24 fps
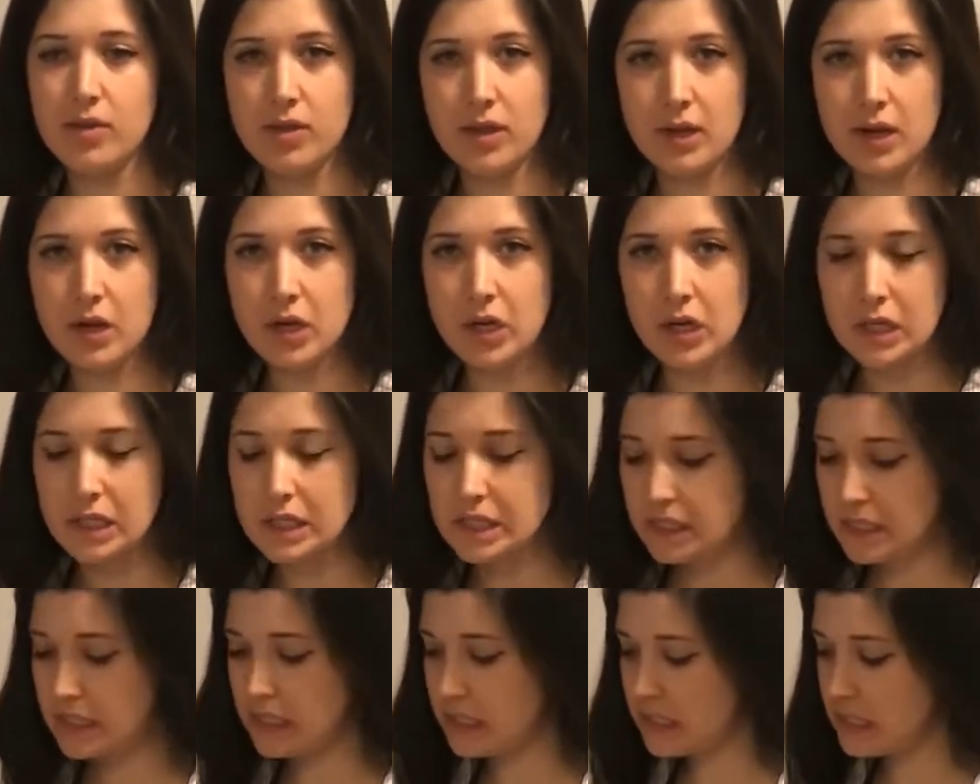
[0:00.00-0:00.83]
thicker
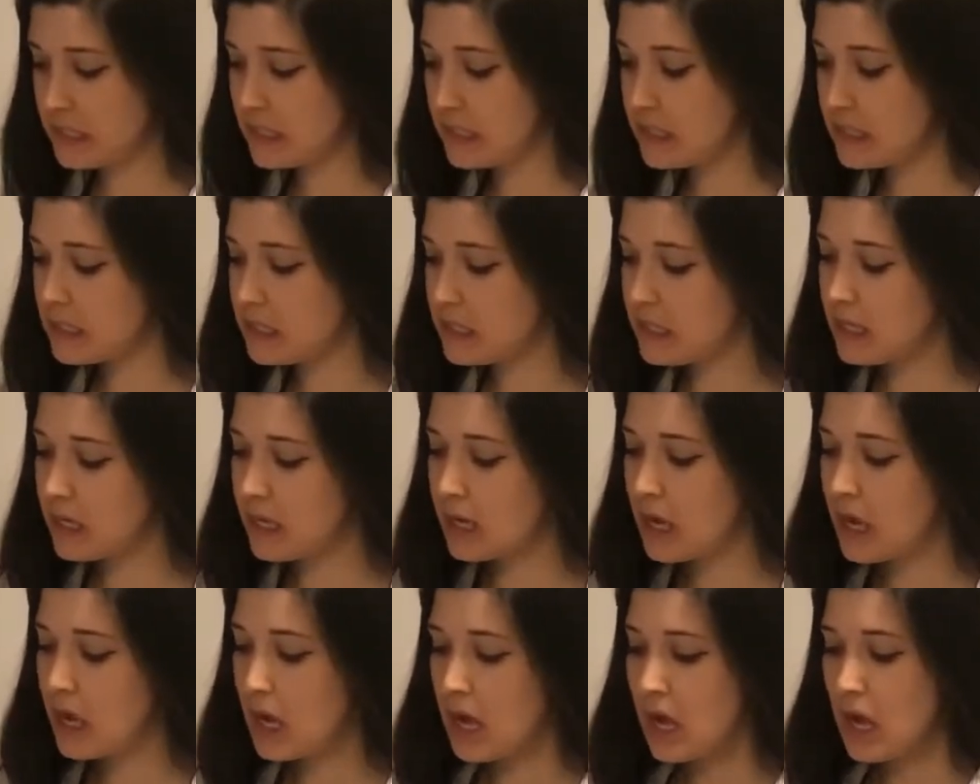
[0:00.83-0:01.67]

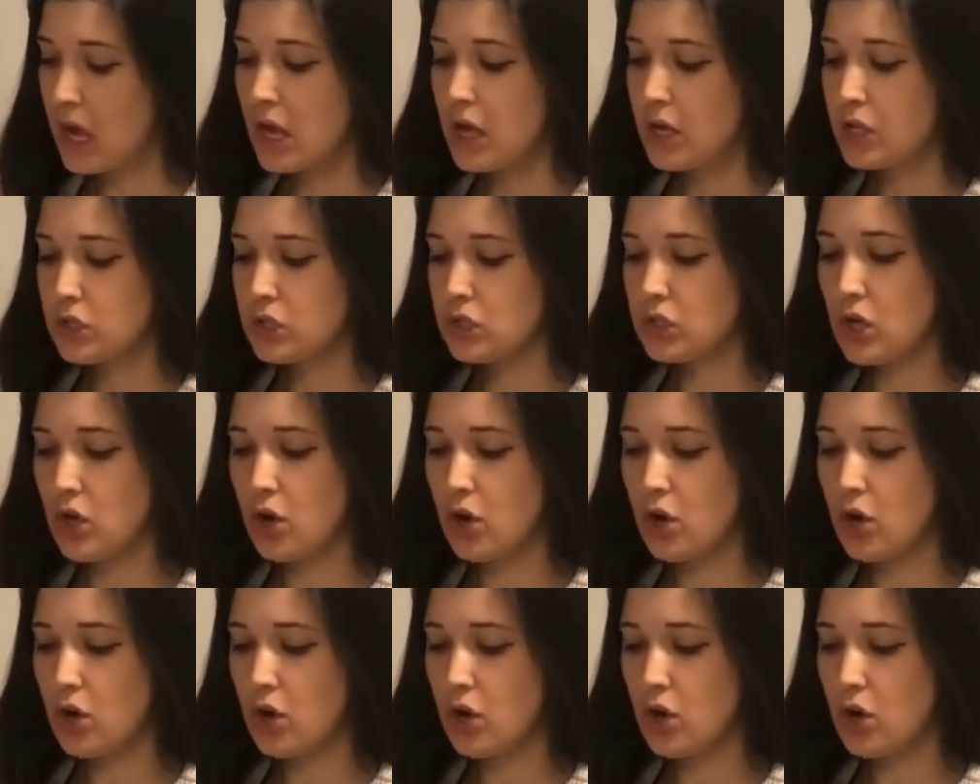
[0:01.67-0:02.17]
consistency. So